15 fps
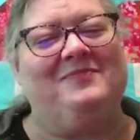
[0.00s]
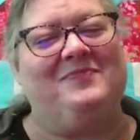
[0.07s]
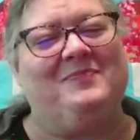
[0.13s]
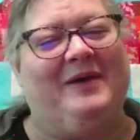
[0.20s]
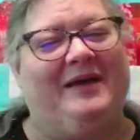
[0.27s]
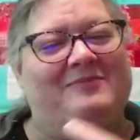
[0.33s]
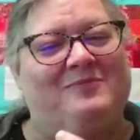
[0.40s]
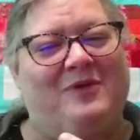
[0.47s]

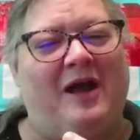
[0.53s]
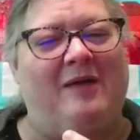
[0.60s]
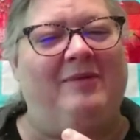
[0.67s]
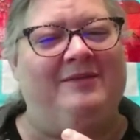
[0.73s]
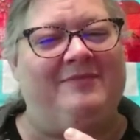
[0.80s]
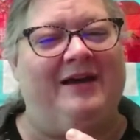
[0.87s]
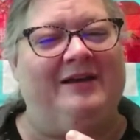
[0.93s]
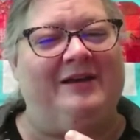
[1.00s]
But probably
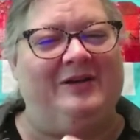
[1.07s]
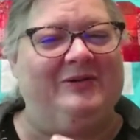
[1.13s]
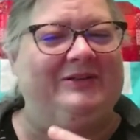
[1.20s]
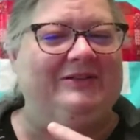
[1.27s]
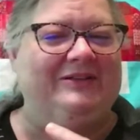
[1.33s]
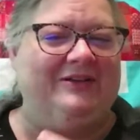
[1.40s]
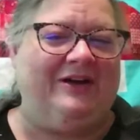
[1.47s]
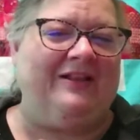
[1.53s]
I'm not going to
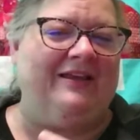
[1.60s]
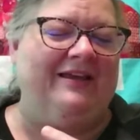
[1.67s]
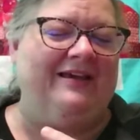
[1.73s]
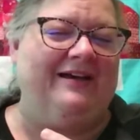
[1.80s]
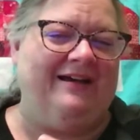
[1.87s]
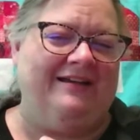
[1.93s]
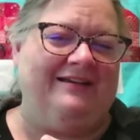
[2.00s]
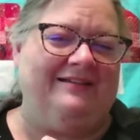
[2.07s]
quilt
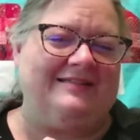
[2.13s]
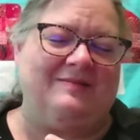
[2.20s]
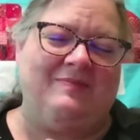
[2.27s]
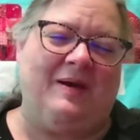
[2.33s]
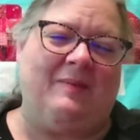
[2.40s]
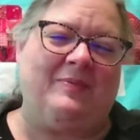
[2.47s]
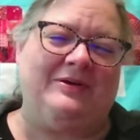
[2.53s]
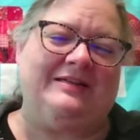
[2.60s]
garlic, onions, and
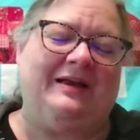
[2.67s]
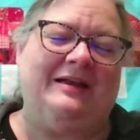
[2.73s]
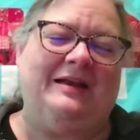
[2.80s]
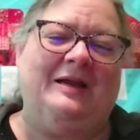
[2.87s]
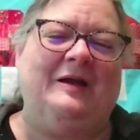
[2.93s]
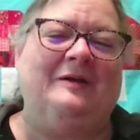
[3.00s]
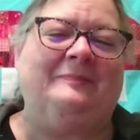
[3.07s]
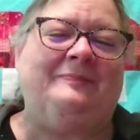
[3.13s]
peppers on
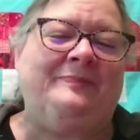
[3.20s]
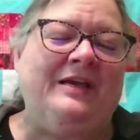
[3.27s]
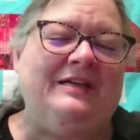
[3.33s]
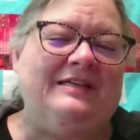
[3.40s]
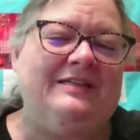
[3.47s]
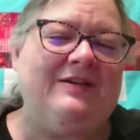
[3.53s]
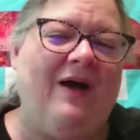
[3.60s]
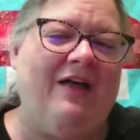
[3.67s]
here.
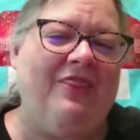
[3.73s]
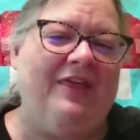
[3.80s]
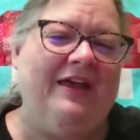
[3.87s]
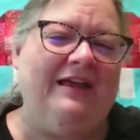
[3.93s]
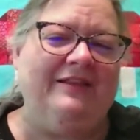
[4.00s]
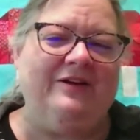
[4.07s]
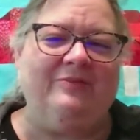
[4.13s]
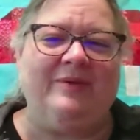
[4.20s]
So I'll think
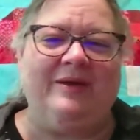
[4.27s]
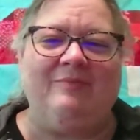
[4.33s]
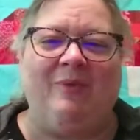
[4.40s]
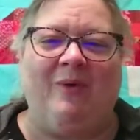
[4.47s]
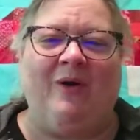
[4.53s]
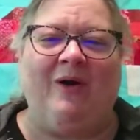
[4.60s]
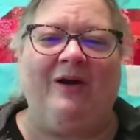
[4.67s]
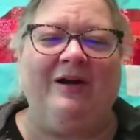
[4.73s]
a little bit
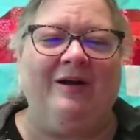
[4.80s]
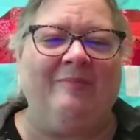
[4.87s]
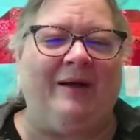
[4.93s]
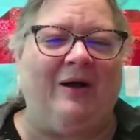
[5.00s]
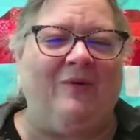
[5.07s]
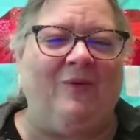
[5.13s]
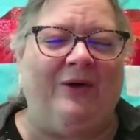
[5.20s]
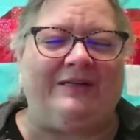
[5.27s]
more
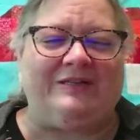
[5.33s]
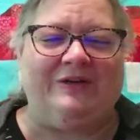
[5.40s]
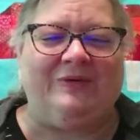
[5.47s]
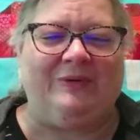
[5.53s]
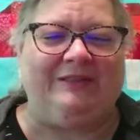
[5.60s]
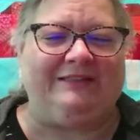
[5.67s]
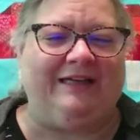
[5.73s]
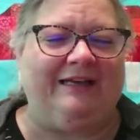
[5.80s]
about what to
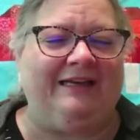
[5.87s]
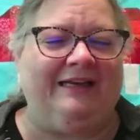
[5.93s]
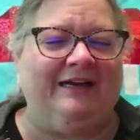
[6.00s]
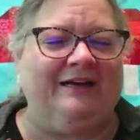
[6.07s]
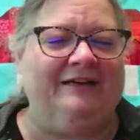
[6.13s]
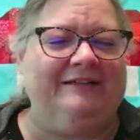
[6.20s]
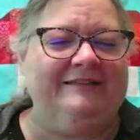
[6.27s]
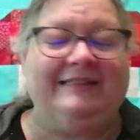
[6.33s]
quilt on
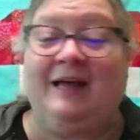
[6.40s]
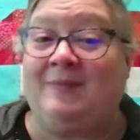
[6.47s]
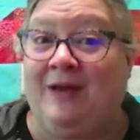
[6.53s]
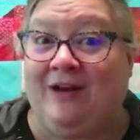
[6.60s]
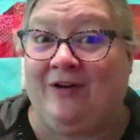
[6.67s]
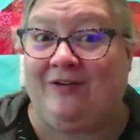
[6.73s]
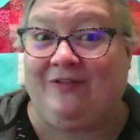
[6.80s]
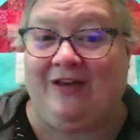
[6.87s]
here. Let me
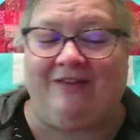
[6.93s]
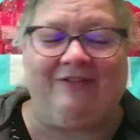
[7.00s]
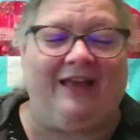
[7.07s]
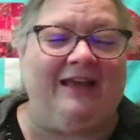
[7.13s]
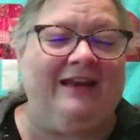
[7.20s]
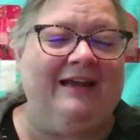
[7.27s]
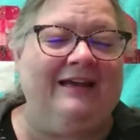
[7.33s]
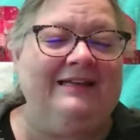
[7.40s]
know if you have
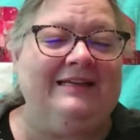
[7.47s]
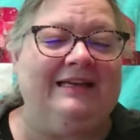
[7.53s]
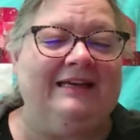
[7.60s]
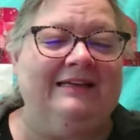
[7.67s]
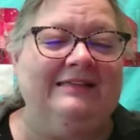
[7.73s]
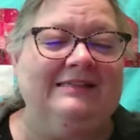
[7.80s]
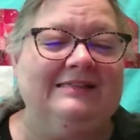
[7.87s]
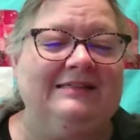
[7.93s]
any
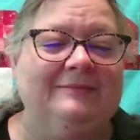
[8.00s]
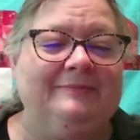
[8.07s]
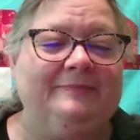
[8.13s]
ideas.